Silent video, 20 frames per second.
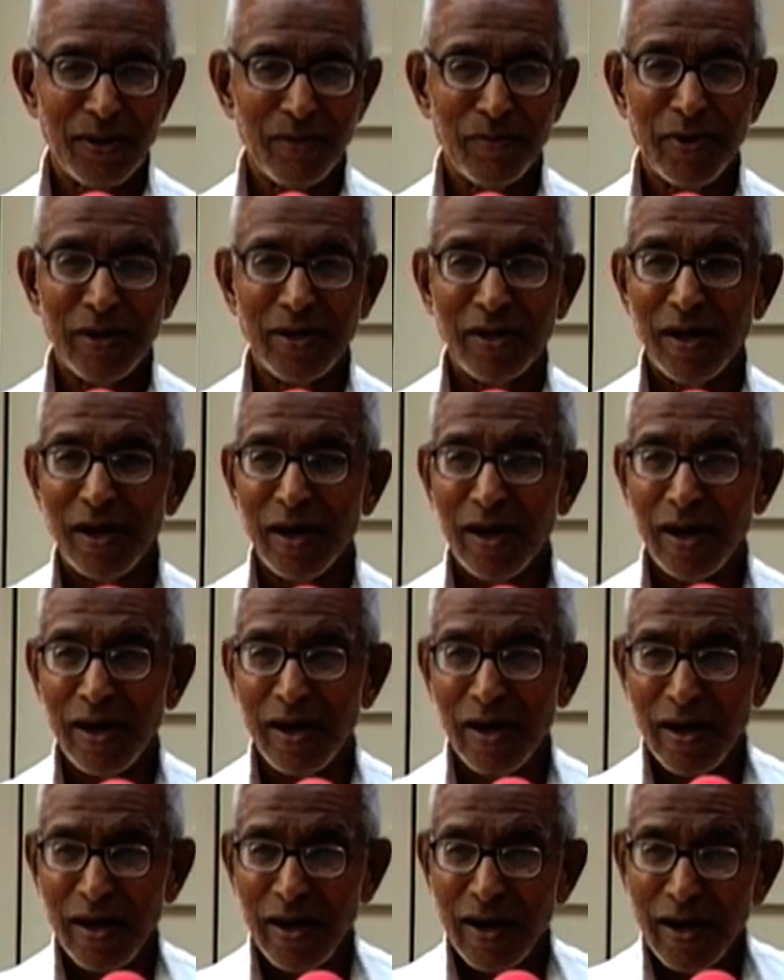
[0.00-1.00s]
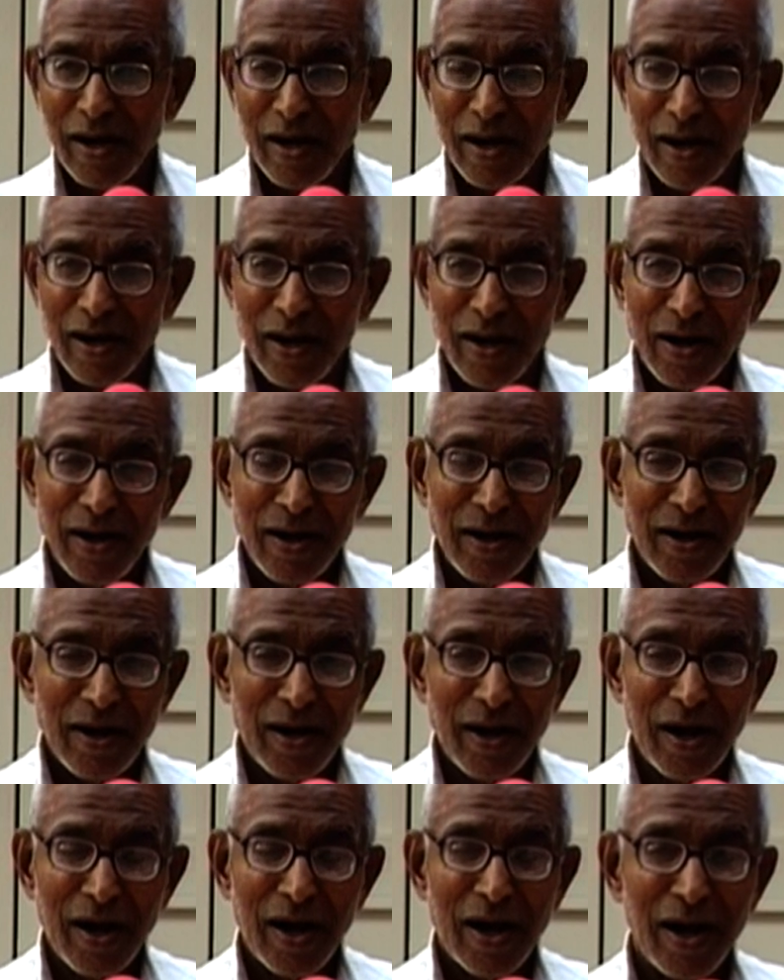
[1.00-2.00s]
But
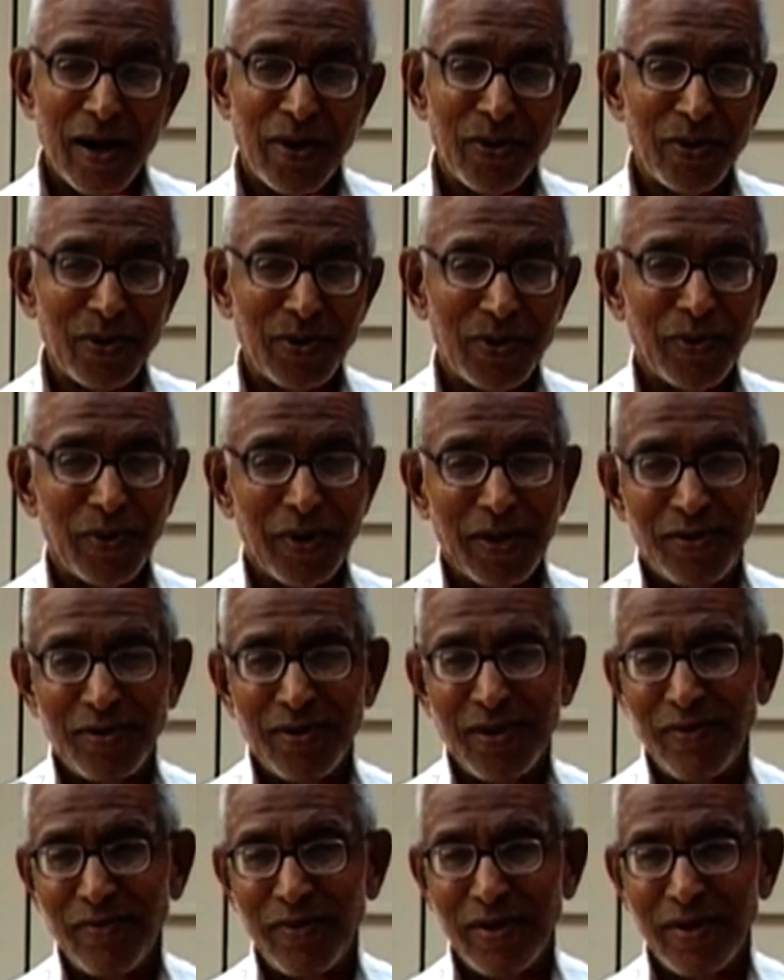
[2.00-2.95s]
how to achieve